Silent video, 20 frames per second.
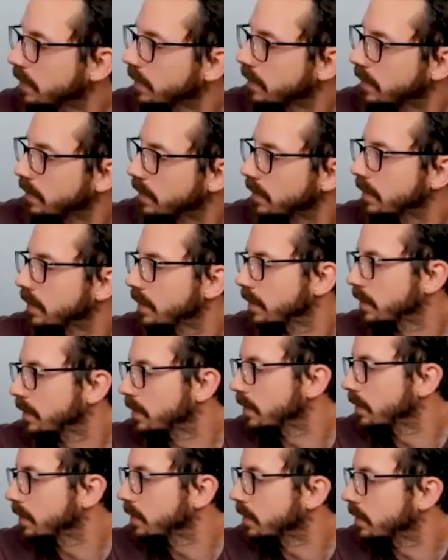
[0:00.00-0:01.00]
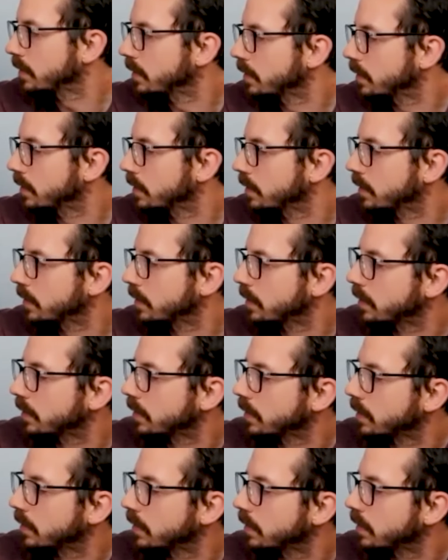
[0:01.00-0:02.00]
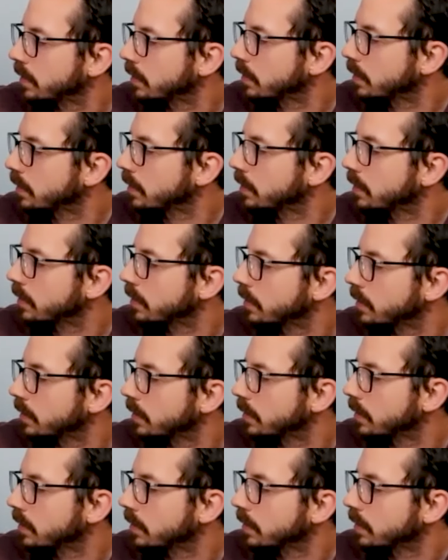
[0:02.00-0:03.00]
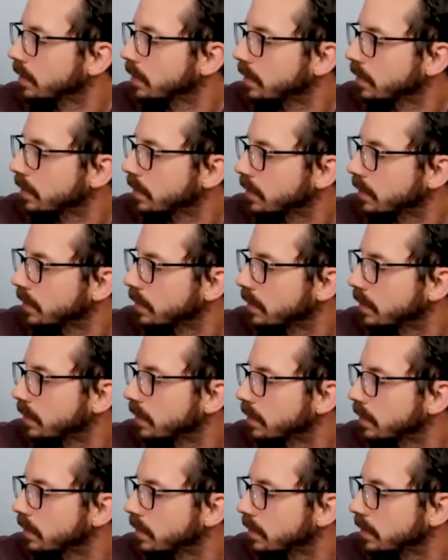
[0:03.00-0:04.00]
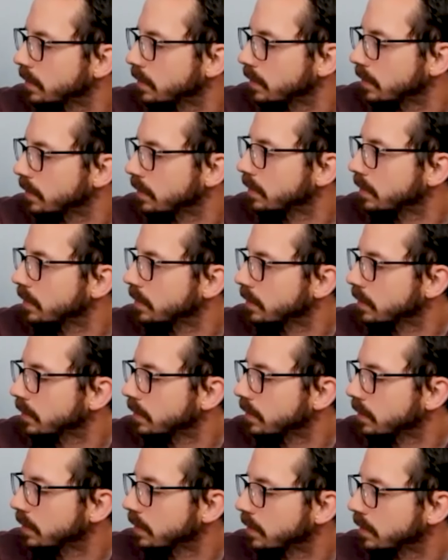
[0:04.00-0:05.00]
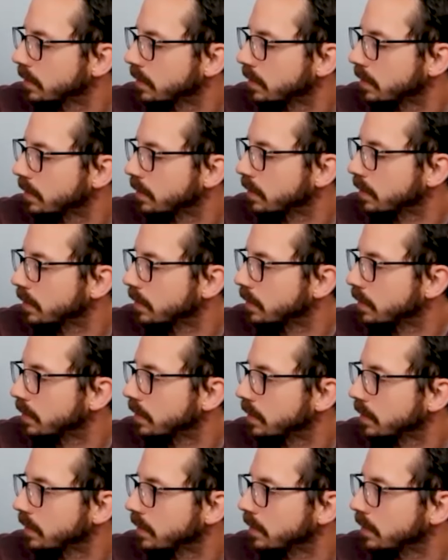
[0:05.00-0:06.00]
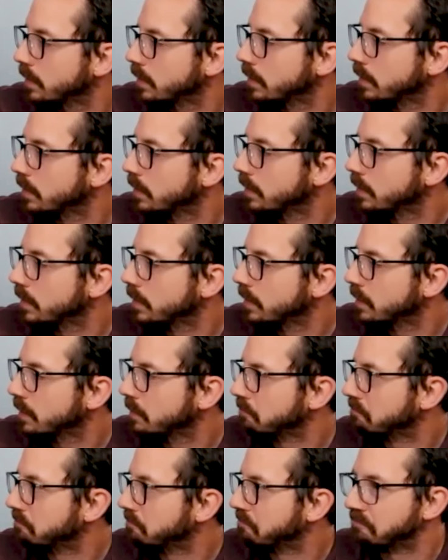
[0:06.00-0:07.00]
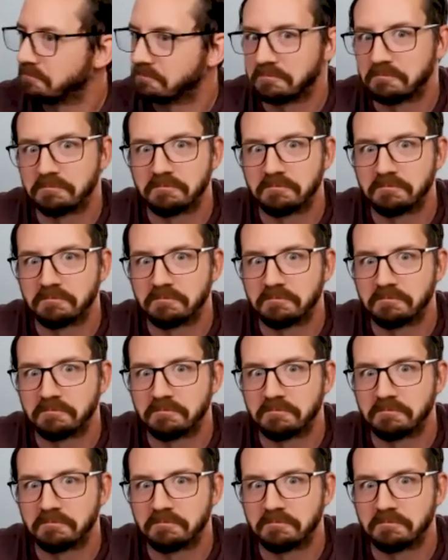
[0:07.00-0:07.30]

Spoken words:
The person shown says nothing.